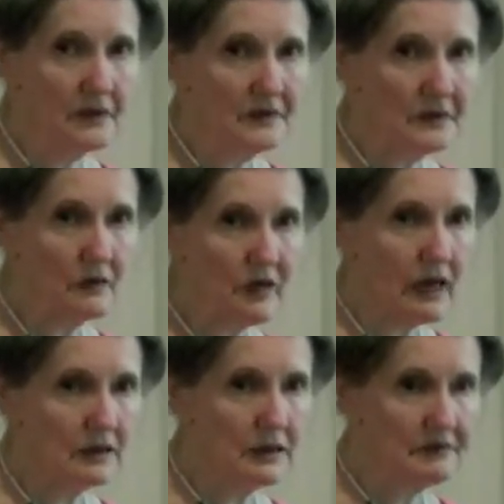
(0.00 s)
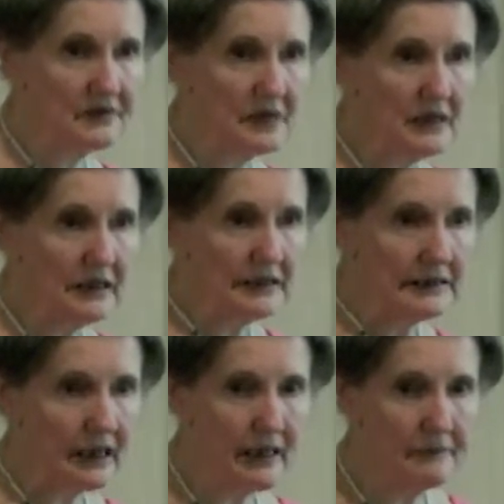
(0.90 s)
So that gives the
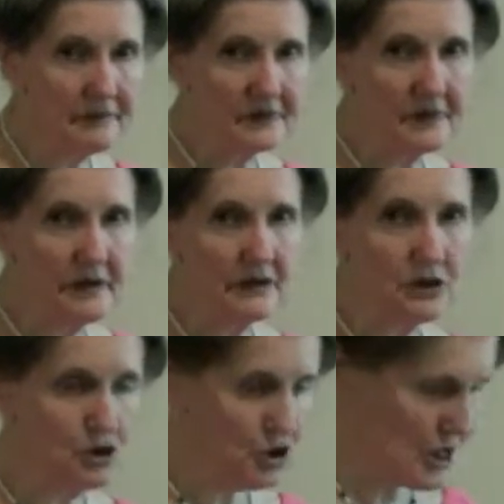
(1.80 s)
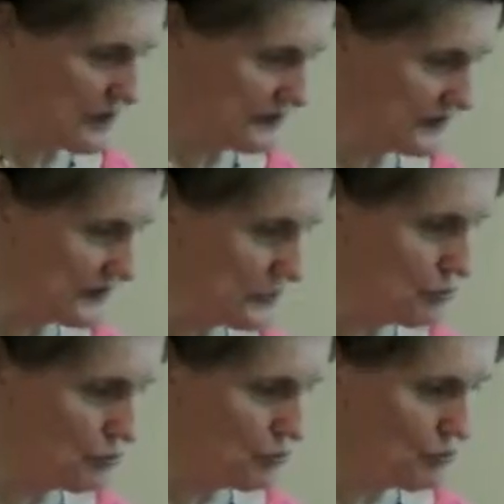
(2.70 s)
enzymes the chance
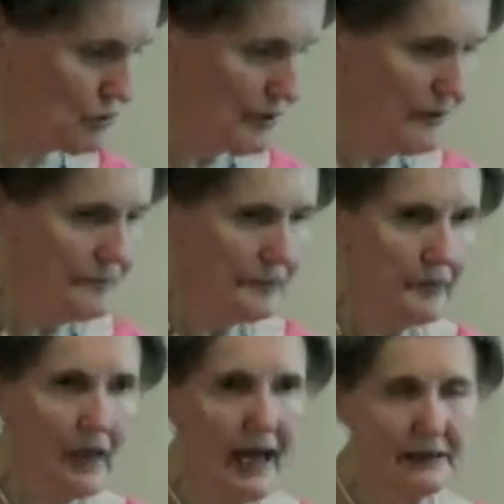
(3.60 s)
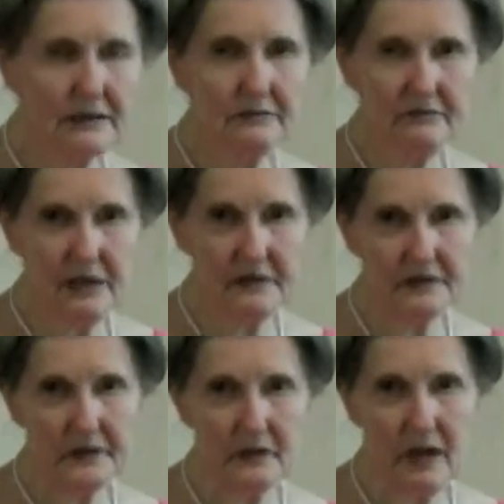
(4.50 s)
to activate
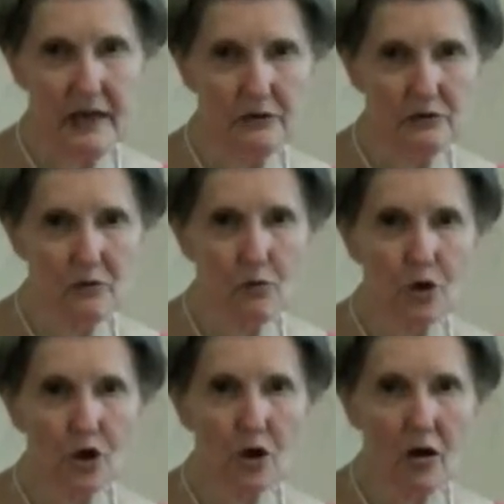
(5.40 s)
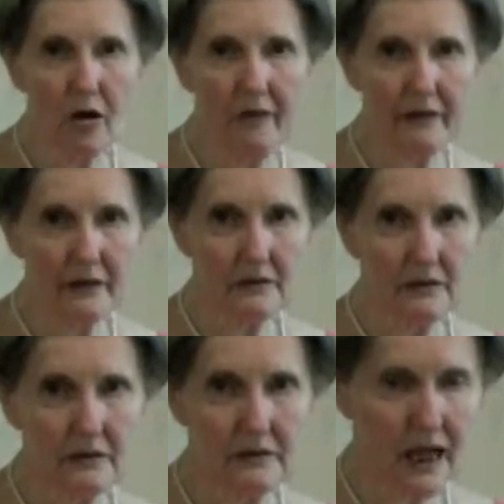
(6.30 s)
and work on the
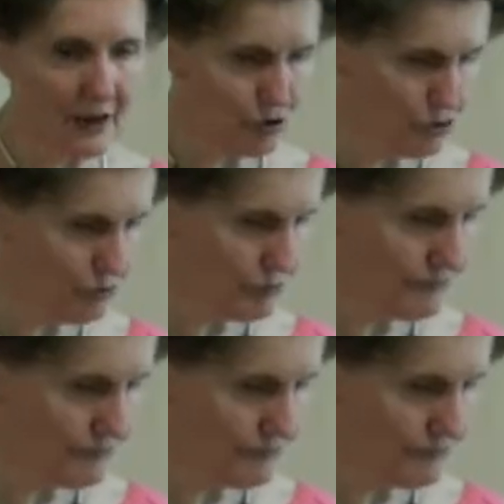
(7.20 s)
cashew.